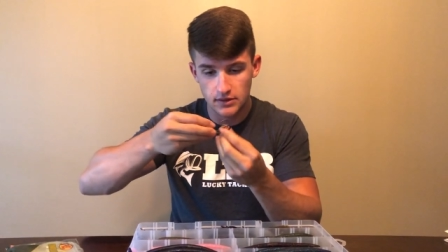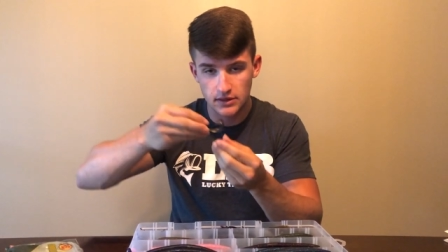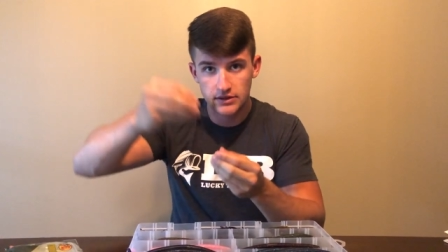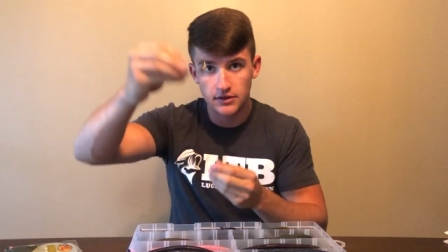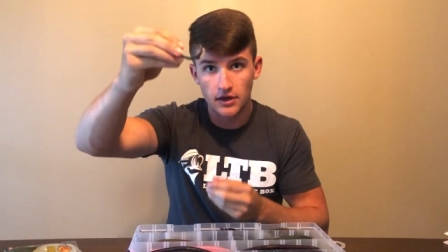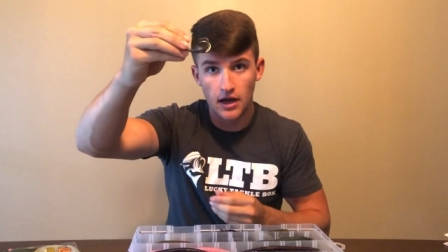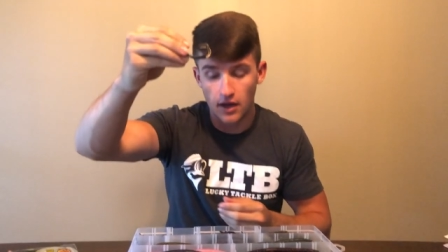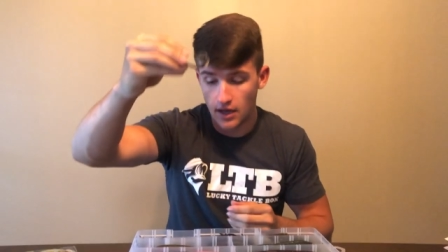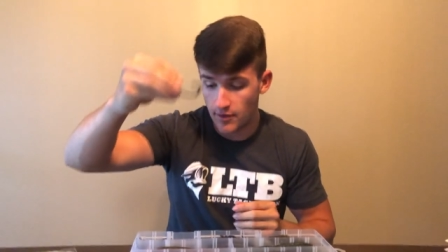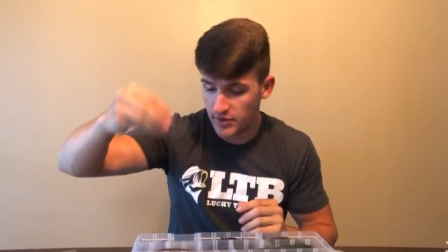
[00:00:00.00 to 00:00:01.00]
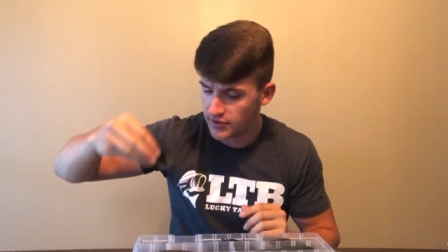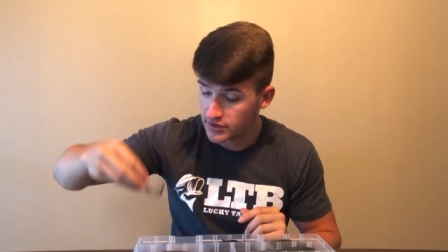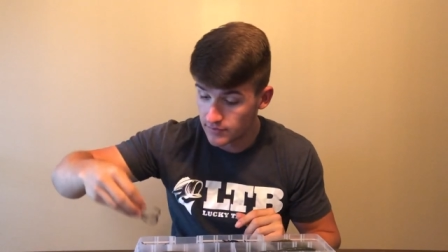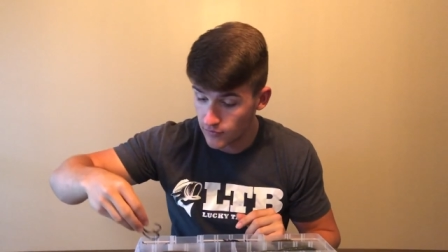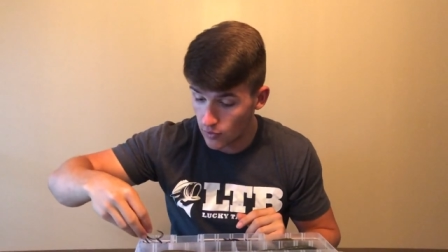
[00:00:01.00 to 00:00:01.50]
These are uh, I've been
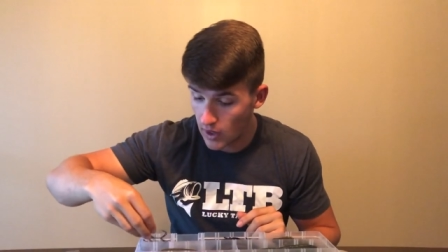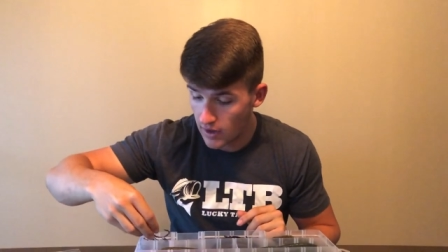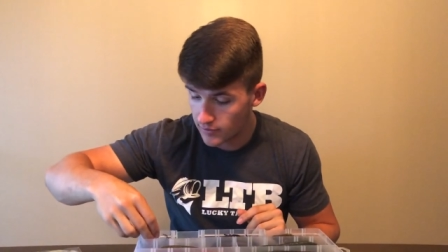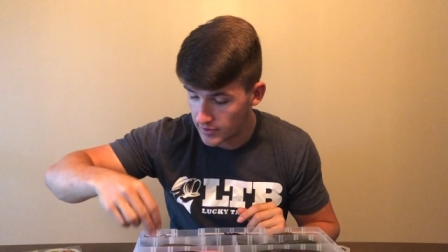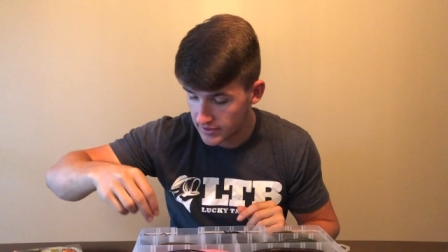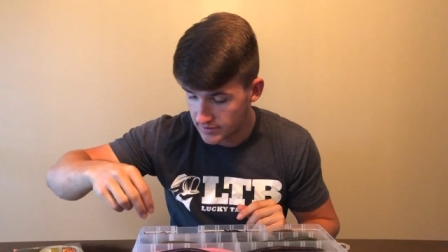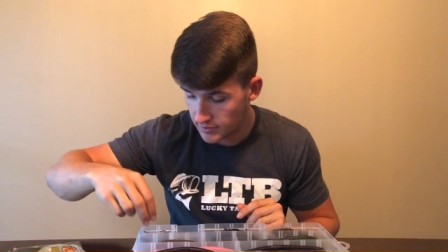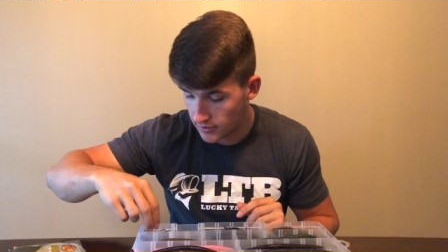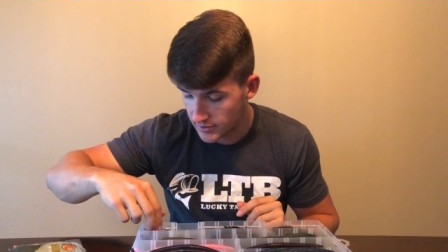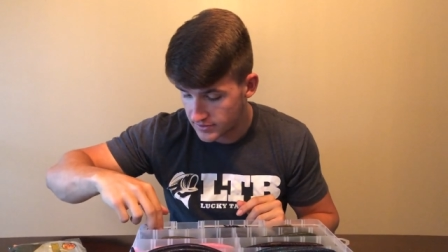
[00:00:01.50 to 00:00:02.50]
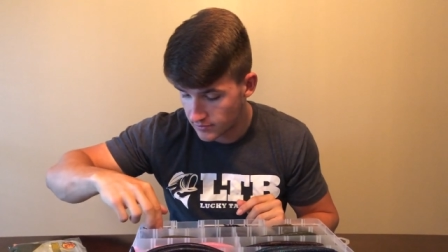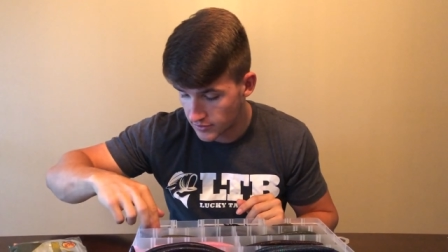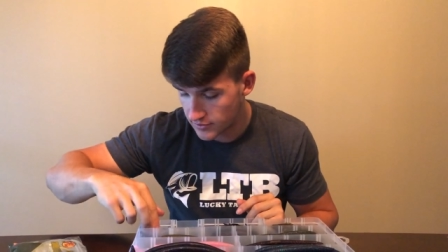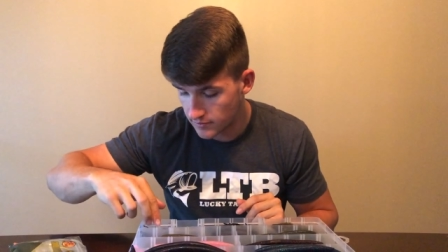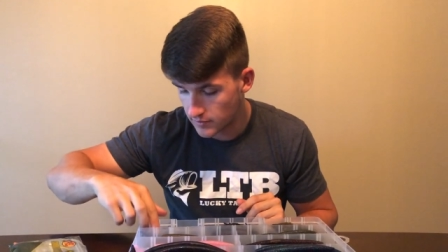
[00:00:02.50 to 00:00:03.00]
using them for a while. I've been experimenting
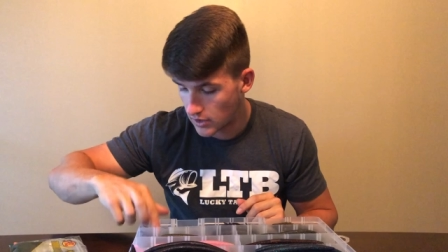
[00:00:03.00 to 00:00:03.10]
with them,